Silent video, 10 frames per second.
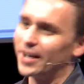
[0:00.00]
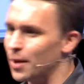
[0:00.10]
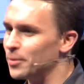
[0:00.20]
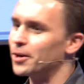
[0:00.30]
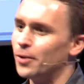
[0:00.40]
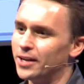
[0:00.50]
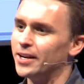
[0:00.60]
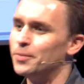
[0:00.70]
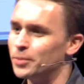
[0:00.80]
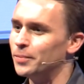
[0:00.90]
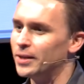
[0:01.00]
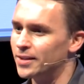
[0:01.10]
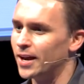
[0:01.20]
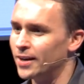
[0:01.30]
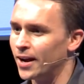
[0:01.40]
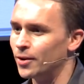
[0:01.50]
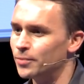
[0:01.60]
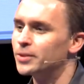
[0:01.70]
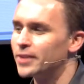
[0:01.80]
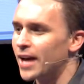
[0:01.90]
I'm going to go ahead and implement that now.
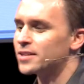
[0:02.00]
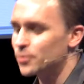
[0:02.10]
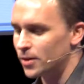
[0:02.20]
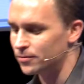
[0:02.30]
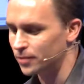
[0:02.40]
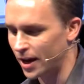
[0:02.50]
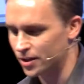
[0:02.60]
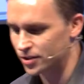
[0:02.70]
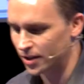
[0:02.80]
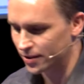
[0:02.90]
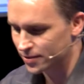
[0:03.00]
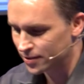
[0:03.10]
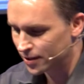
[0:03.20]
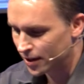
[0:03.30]
But that's what Flash does.